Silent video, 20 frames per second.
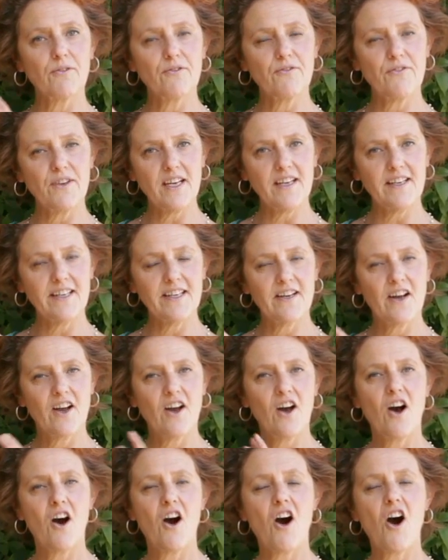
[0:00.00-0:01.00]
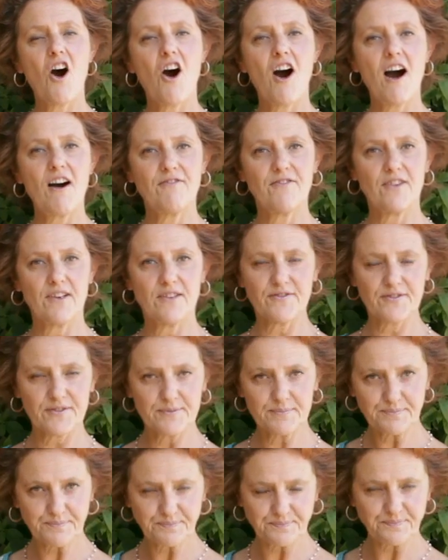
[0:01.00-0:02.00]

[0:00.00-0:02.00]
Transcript: feed off of.